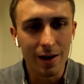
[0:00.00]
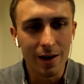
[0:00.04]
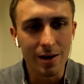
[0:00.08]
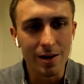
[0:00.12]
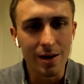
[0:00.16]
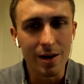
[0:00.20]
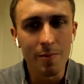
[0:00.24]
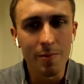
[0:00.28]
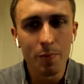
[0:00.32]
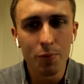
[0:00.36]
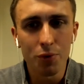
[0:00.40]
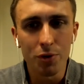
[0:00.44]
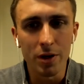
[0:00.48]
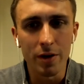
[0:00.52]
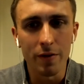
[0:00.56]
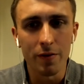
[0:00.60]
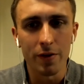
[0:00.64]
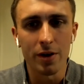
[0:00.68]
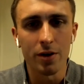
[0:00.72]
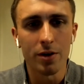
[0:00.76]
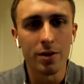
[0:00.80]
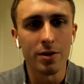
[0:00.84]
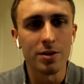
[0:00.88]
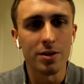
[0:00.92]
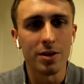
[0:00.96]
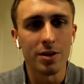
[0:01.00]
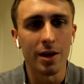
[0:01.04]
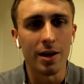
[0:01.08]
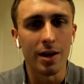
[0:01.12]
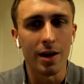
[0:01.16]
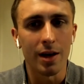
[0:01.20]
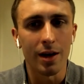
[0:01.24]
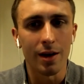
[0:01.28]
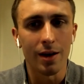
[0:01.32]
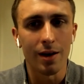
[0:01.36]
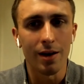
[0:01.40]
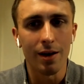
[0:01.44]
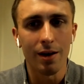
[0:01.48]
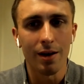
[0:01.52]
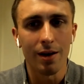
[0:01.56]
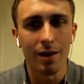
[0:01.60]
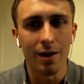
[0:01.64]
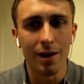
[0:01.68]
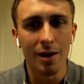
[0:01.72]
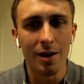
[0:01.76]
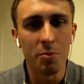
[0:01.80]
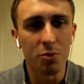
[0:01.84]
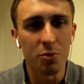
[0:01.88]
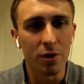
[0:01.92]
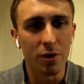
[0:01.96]
In preview, you can say
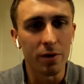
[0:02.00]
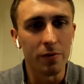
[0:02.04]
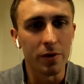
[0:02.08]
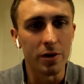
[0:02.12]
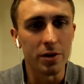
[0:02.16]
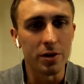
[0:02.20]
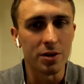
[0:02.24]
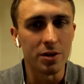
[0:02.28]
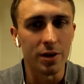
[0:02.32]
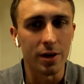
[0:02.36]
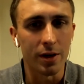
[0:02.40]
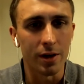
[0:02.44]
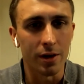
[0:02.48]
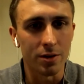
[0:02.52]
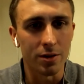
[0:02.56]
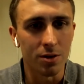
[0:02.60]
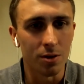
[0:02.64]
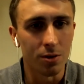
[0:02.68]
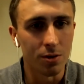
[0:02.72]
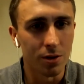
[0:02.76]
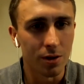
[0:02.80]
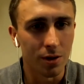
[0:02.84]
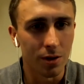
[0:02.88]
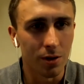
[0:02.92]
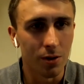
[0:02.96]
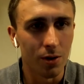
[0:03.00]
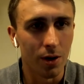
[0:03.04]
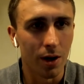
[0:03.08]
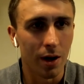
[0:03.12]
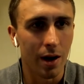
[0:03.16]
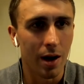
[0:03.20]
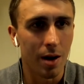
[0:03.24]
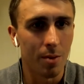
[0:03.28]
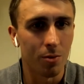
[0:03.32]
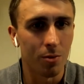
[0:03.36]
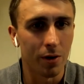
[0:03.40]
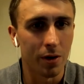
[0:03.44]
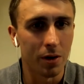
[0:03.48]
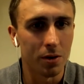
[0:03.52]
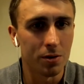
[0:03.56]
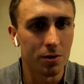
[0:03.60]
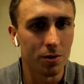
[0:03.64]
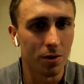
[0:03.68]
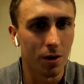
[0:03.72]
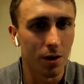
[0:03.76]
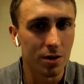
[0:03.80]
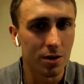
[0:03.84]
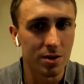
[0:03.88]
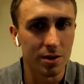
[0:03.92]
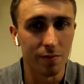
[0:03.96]
in previous years, under Unai Emery, under
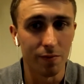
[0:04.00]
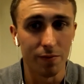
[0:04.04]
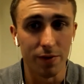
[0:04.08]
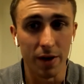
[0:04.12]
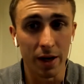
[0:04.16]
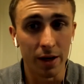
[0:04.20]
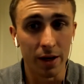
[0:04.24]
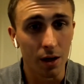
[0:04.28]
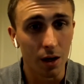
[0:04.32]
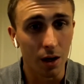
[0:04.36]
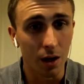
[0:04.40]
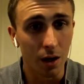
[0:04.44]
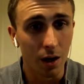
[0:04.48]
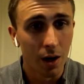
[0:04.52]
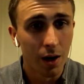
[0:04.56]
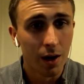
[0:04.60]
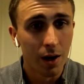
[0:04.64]
Arsene Wenger,